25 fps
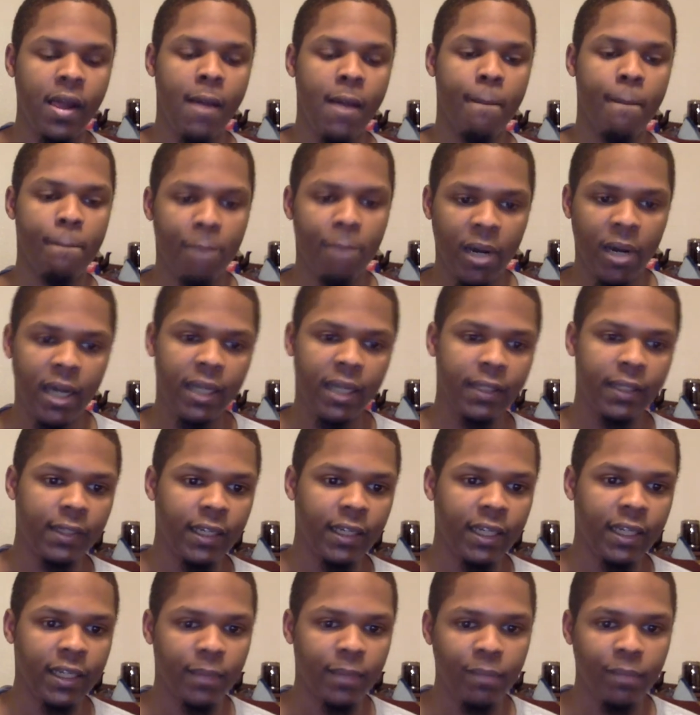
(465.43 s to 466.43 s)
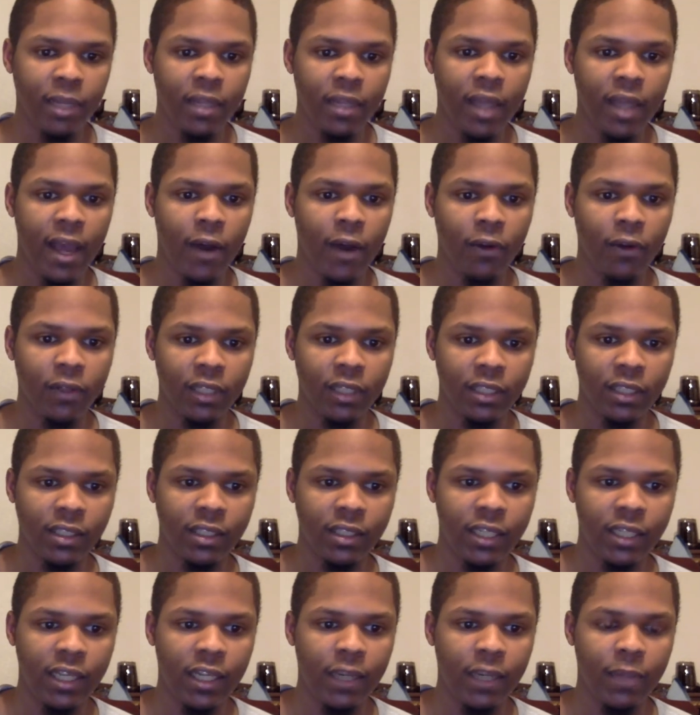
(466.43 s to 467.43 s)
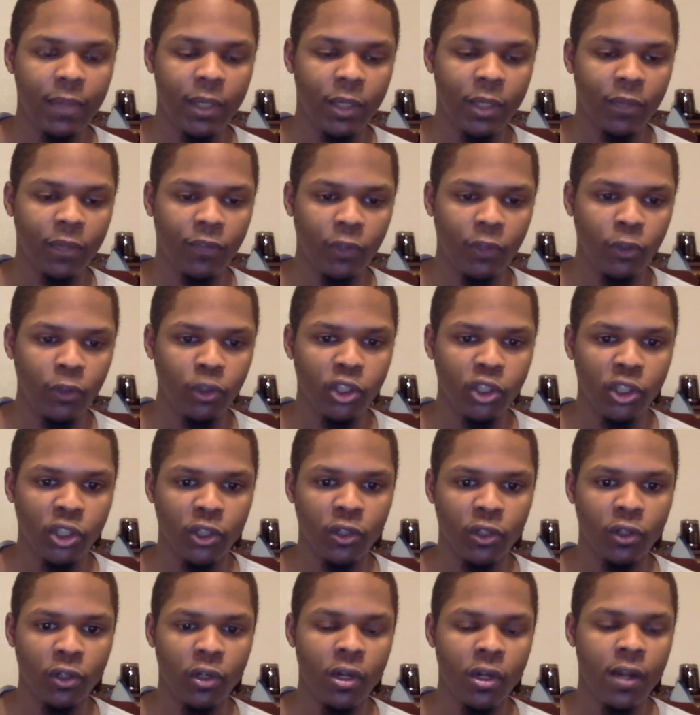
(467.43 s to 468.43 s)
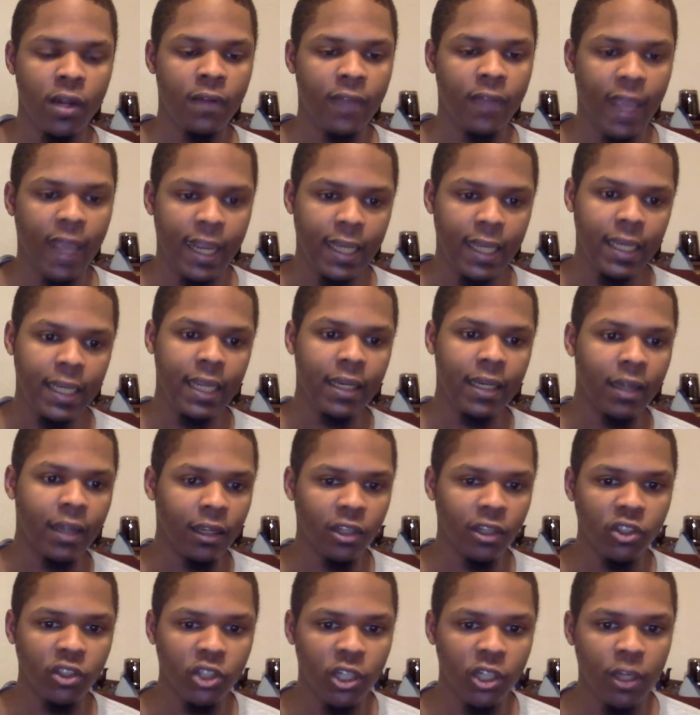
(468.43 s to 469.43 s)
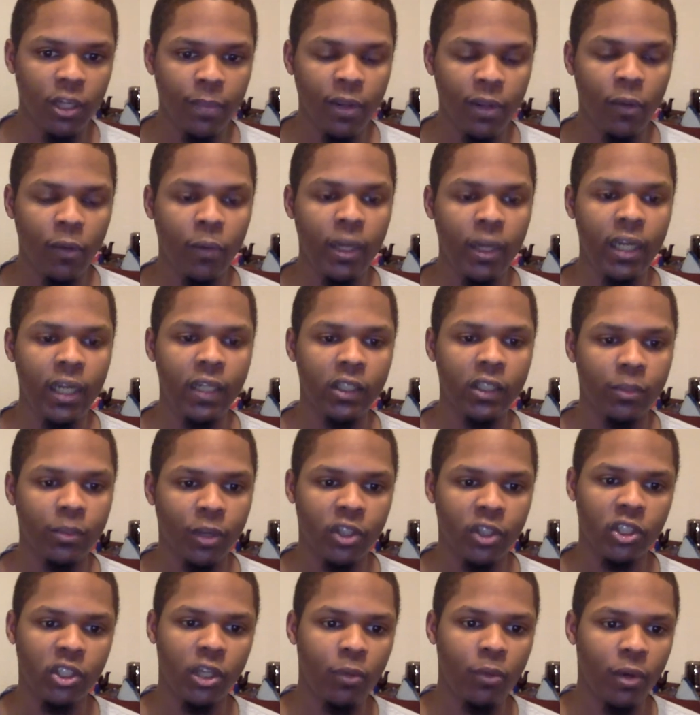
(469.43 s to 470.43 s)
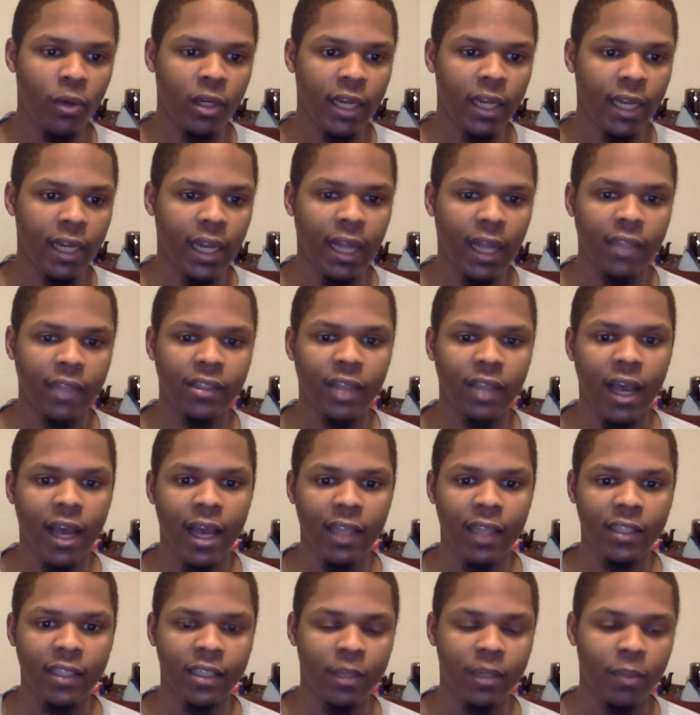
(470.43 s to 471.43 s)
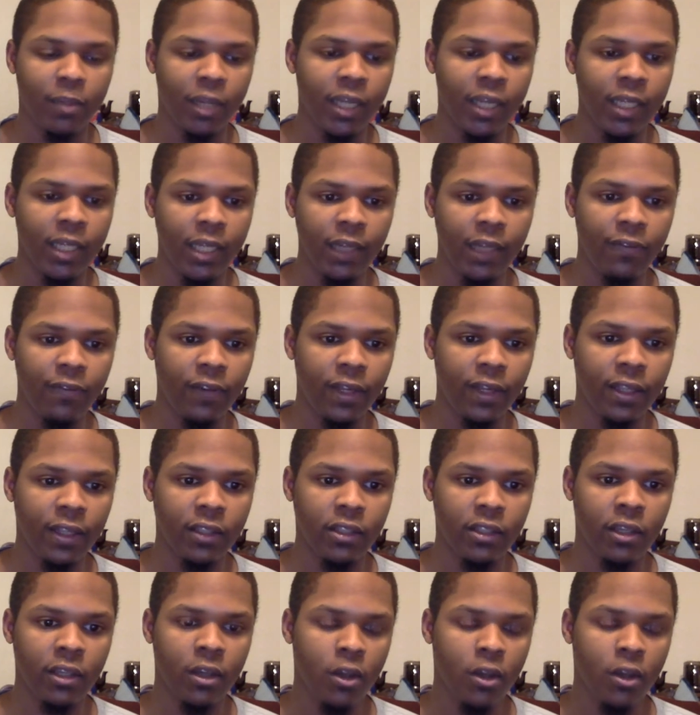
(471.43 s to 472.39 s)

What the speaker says: But he can be that on this team in the future. They need a legitimate wing, especially one that got size and can play defense.